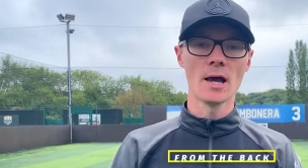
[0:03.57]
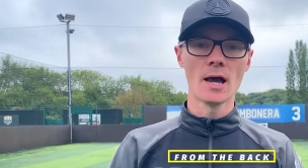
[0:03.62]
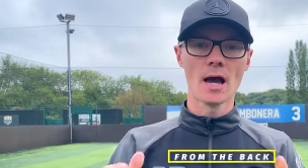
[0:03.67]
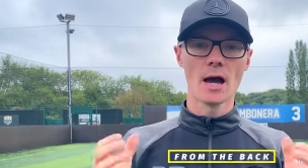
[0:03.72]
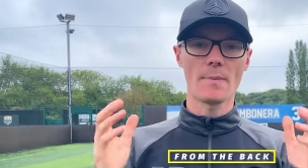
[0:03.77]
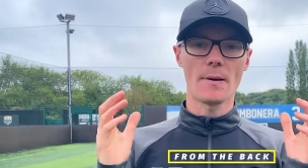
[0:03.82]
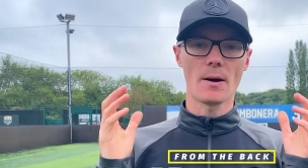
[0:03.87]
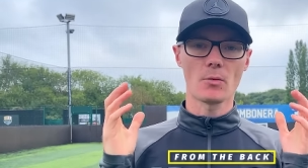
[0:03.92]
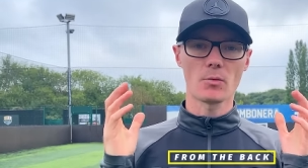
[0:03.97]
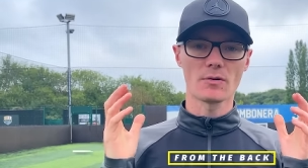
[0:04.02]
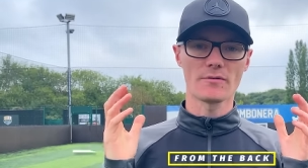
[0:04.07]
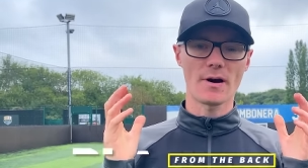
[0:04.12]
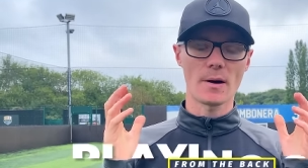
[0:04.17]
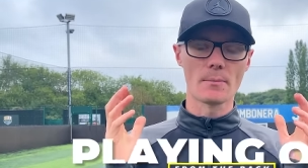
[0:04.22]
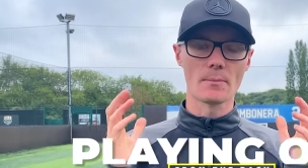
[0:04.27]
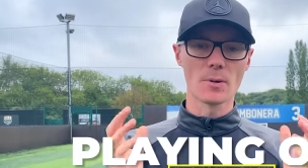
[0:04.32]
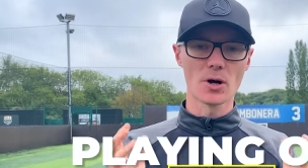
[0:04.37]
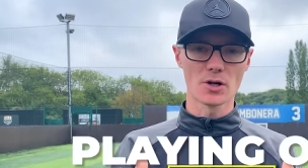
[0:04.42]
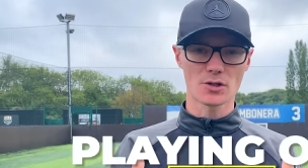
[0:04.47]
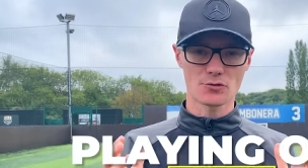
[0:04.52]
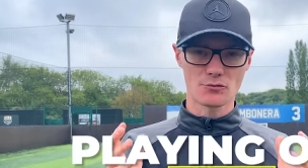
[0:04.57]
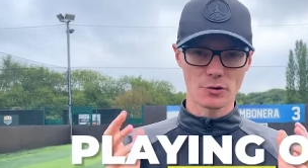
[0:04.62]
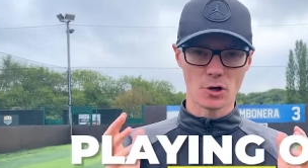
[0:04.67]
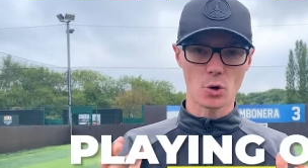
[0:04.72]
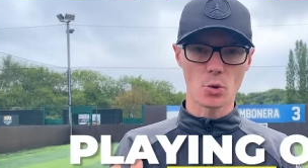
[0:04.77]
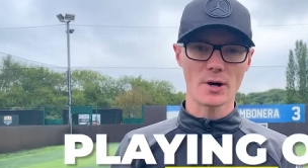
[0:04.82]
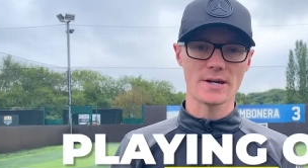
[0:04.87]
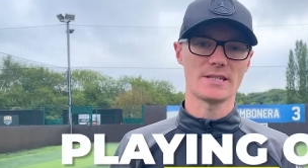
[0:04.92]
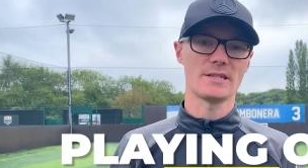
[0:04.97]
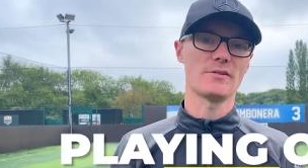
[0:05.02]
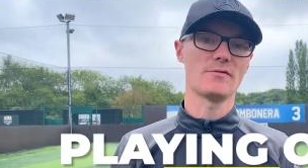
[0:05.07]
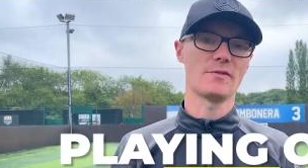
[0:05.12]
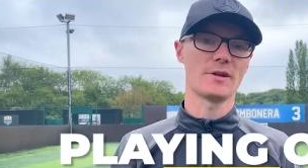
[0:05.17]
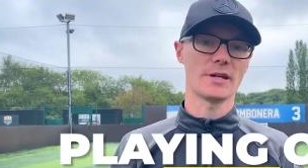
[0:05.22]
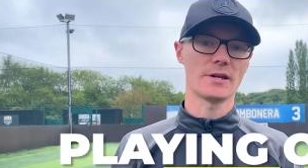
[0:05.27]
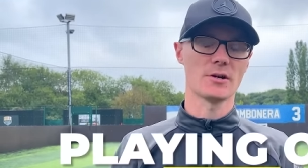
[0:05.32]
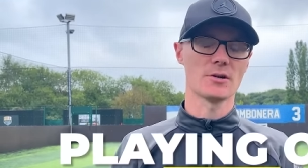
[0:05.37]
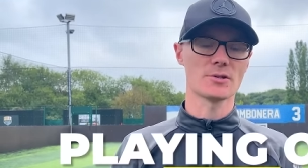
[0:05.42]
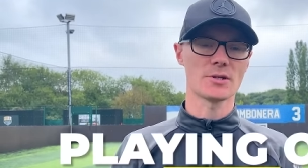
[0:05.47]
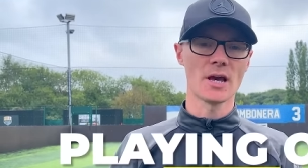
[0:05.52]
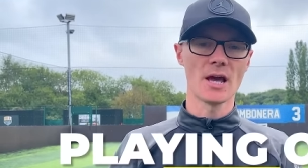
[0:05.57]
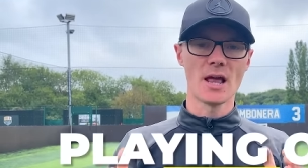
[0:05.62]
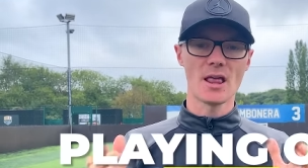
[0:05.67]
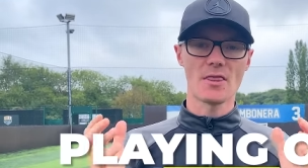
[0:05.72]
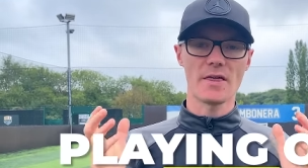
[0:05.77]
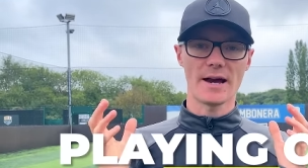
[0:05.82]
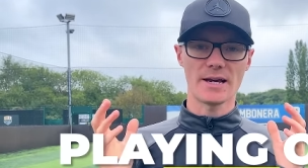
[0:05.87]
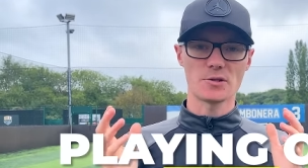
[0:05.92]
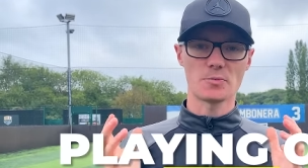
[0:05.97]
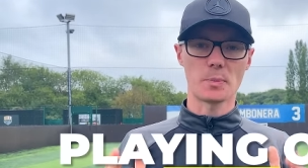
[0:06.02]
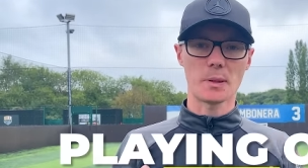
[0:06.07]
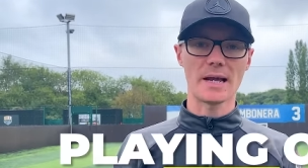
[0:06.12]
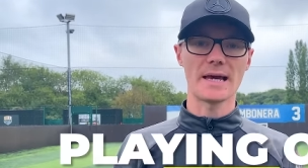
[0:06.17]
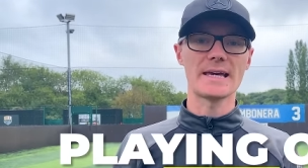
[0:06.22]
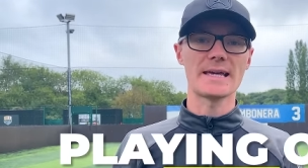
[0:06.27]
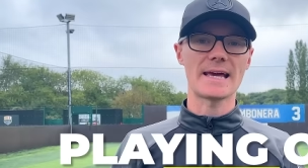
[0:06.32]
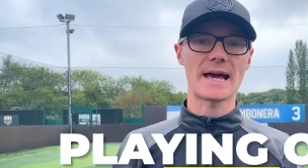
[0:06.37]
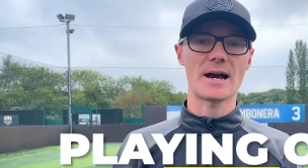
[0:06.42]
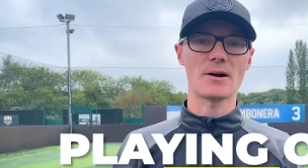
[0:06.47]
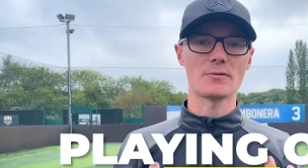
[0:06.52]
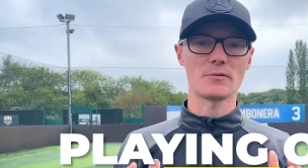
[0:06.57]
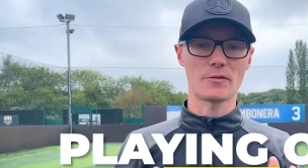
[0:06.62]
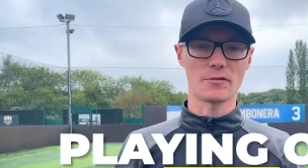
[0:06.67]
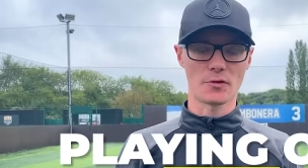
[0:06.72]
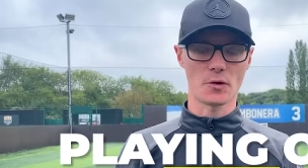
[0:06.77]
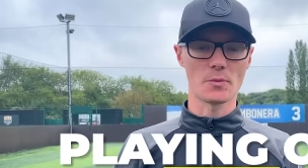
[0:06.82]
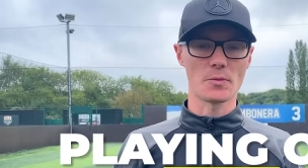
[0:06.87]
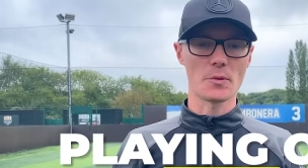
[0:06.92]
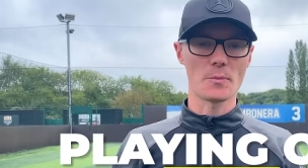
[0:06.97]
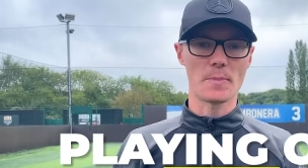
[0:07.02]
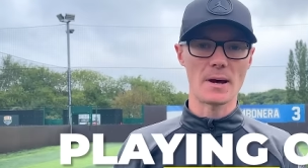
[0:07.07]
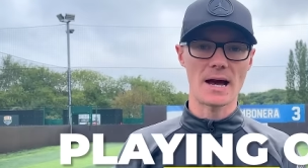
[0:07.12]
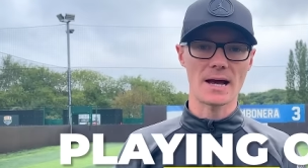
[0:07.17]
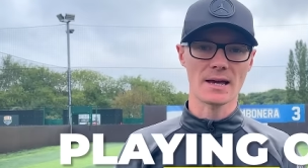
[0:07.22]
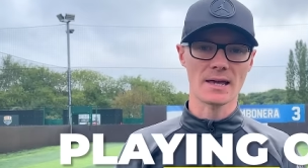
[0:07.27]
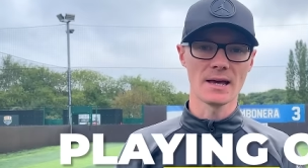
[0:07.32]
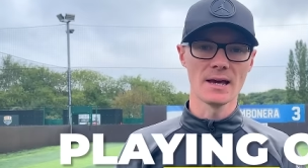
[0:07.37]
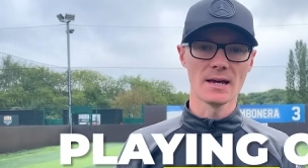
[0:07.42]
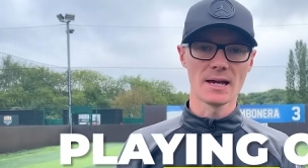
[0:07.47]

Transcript: about one of our most requested videos that is playing out from the back.